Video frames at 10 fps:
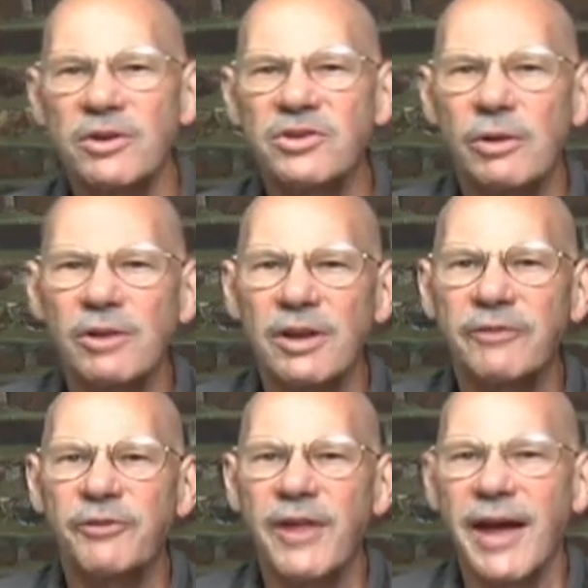So look
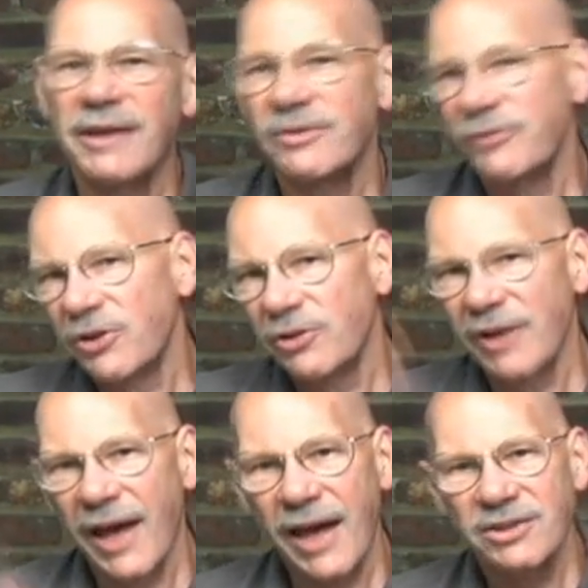for that for you
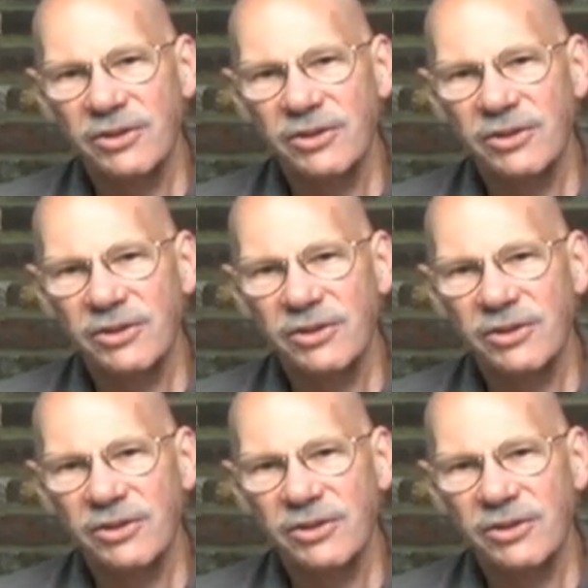guys